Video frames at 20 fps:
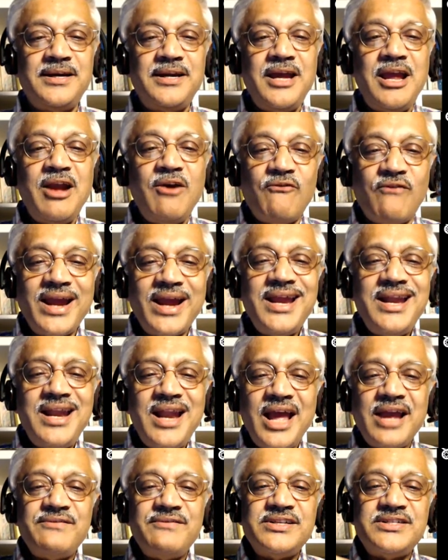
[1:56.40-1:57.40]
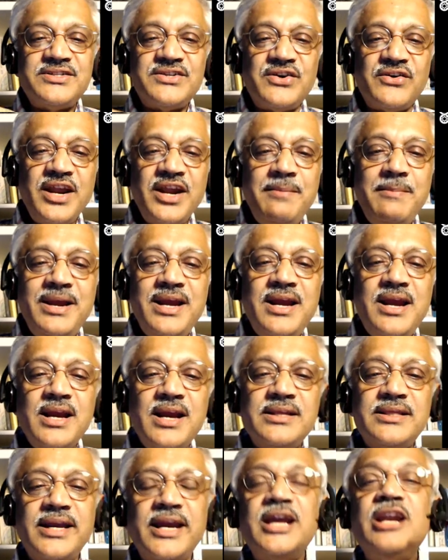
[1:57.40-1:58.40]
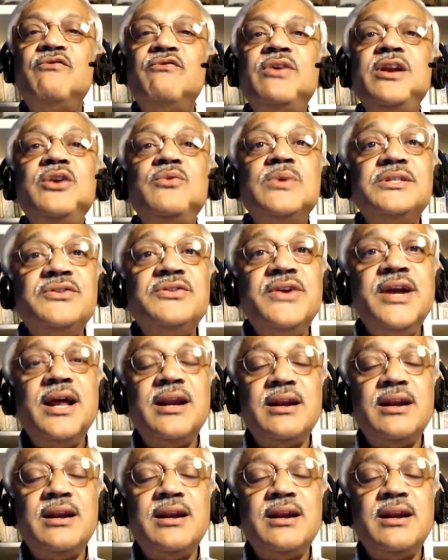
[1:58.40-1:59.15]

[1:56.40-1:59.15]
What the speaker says: While I was dreaming, the elephant was real.